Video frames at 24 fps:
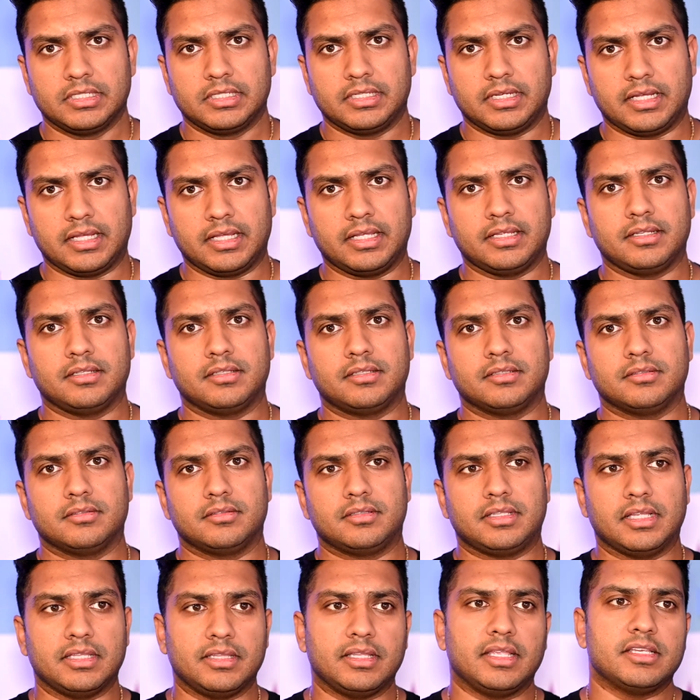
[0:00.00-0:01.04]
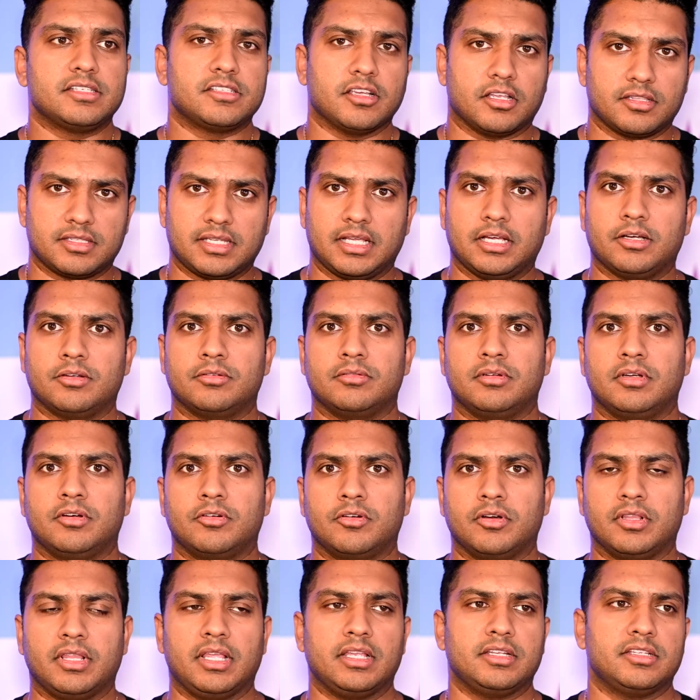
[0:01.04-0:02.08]
And then they shut down,
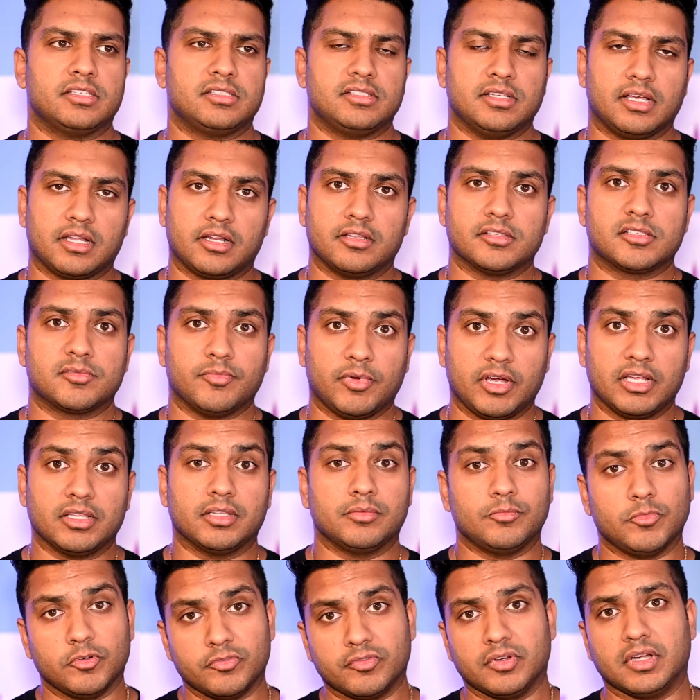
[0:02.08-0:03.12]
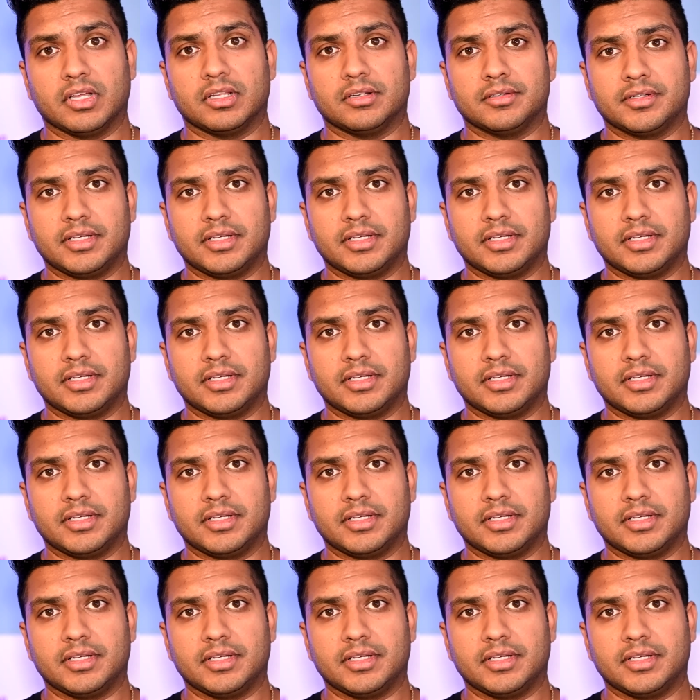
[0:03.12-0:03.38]
or they just nod and smile and move on.